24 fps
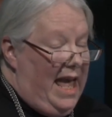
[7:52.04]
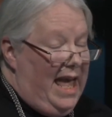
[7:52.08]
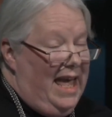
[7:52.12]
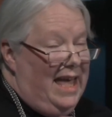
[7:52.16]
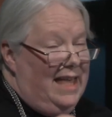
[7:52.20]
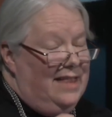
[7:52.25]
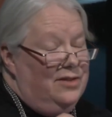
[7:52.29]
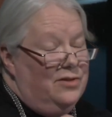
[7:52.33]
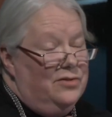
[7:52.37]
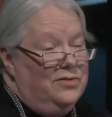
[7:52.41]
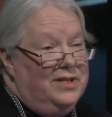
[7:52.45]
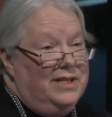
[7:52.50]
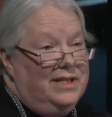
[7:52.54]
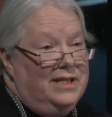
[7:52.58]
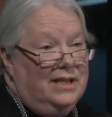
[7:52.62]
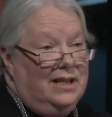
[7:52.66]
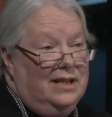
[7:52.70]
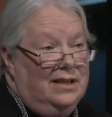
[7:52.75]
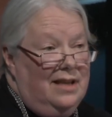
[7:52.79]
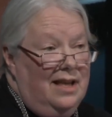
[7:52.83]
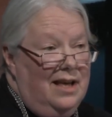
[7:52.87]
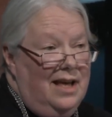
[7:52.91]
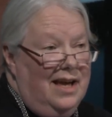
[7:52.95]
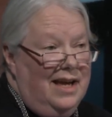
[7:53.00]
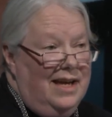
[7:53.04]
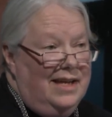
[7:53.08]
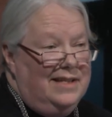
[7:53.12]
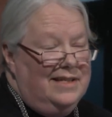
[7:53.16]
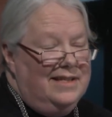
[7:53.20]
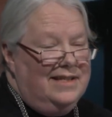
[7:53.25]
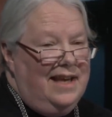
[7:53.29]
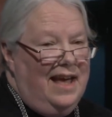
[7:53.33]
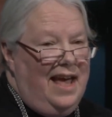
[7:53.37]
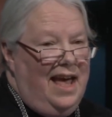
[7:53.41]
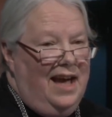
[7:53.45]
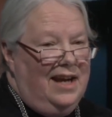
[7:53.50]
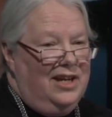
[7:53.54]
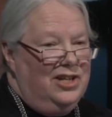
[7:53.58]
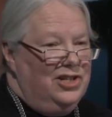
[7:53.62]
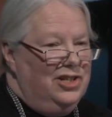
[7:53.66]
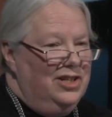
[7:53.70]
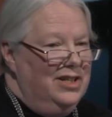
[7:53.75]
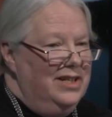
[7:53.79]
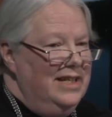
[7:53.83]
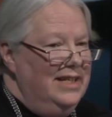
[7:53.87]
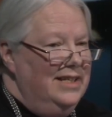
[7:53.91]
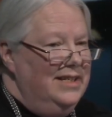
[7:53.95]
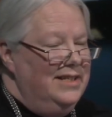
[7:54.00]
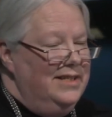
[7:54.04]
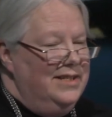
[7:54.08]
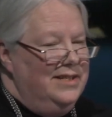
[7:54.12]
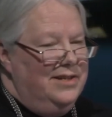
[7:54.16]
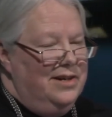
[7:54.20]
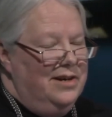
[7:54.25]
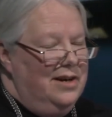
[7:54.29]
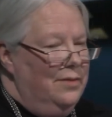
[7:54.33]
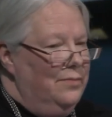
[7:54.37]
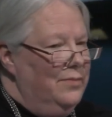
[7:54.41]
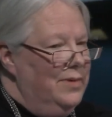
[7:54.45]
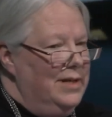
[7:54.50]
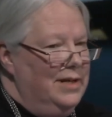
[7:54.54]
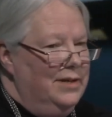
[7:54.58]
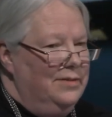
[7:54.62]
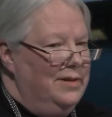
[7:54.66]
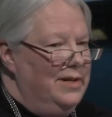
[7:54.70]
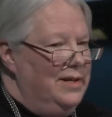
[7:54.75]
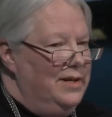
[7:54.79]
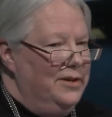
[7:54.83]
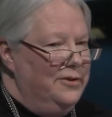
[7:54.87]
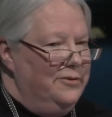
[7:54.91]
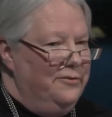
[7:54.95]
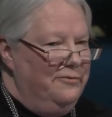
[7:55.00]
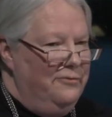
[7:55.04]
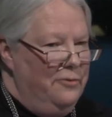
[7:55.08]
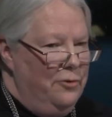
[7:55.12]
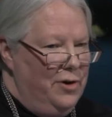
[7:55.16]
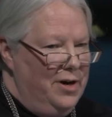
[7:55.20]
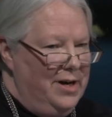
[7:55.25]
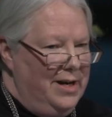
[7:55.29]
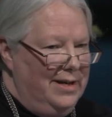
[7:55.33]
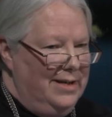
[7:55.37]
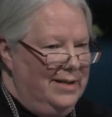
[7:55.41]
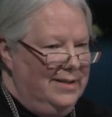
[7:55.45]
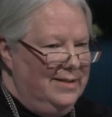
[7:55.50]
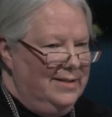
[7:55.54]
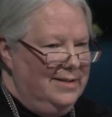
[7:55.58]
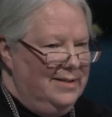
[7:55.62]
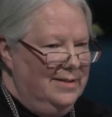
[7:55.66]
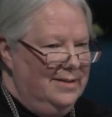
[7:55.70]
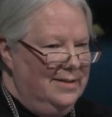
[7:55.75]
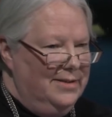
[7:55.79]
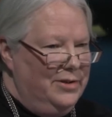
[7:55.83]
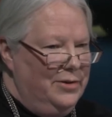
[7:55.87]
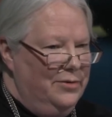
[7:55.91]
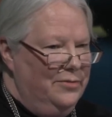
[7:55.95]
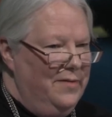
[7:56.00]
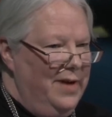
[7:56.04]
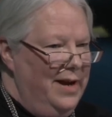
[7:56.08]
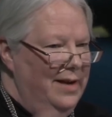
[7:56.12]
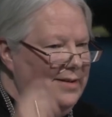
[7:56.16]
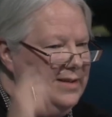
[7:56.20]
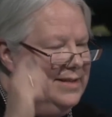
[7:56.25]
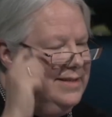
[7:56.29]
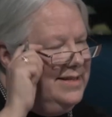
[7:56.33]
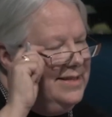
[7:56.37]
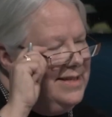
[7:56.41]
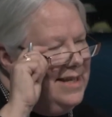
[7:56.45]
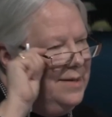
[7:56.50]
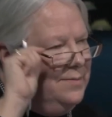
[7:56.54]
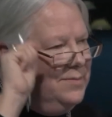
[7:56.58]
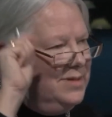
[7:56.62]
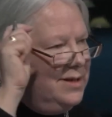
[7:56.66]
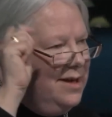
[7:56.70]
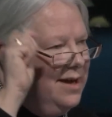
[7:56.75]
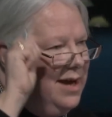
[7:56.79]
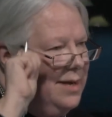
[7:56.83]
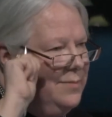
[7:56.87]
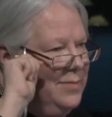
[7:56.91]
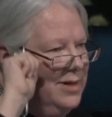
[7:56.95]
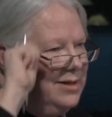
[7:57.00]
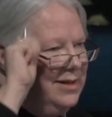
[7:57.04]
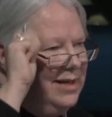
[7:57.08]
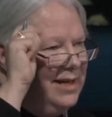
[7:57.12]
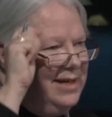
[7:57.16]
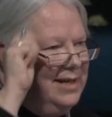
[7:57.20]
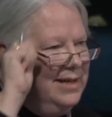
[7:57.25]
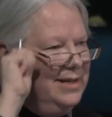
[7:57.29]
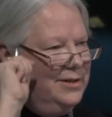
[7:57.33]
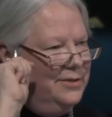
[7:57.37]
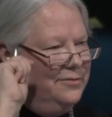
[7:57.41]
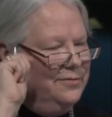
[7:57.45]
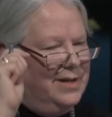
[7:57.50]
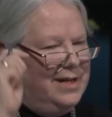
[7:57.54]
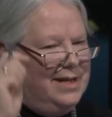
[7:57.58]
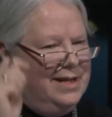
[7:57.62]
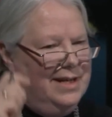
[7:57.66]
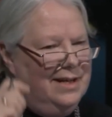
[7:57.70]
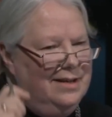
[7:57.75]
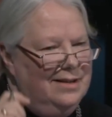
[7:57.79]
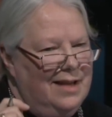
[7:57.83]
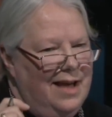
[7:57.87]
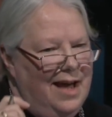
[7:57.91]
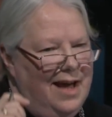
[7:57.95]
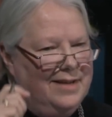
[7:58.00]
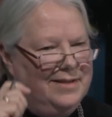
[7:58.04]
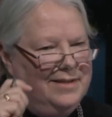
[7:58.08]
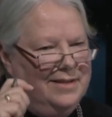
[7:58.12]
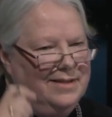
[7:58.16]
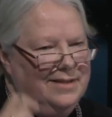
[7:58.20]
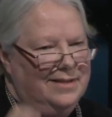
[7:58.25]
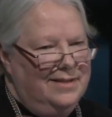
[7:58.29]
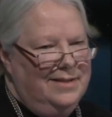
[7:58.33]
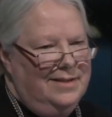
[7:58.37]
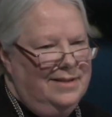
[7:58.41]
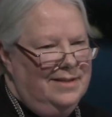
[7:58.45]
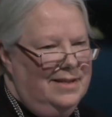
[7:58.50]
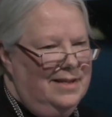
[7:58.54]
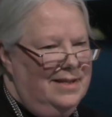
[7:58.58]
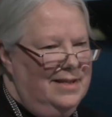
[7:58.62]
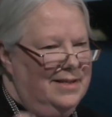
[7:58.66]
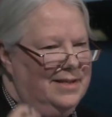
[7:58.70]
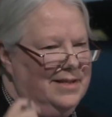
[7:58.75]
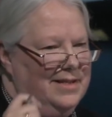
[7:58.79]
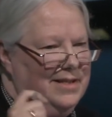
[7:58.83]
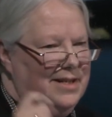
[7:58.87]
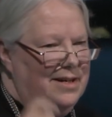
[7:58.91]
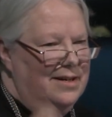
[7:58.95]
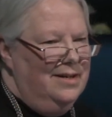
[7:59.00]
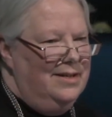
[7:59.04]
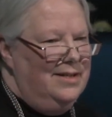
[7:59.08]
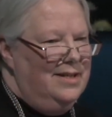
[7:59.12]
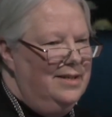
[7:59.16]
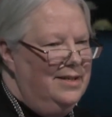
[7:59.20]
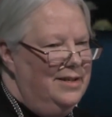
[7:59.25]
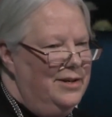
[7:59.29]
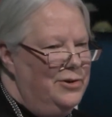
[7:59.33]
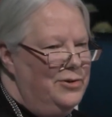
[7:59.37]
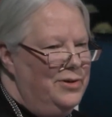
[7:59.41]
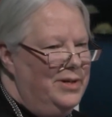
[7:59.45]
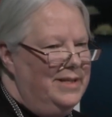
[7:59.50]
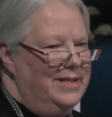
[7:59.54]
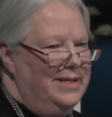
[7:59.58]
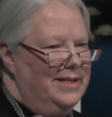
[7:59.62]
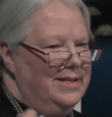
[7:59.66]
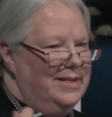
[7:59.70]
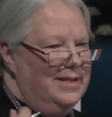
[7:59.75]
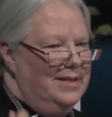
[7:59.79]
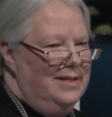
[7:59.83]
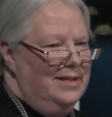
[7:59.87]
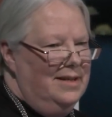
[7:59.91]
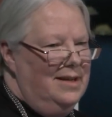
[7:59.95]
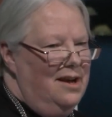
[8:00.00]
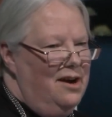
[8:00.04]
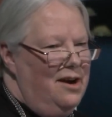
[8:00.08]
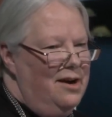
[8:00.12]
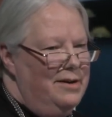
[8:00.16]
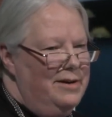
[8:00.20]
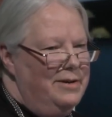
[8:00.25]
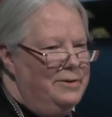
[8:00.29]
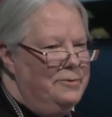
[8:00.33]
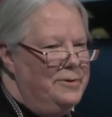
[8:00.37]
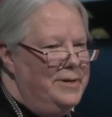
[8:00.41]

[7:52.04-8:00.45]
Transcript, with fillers: And those declines actually start when you're in your 40s. So around the same time you're getting your reading glasses, you start to notice it's a little harder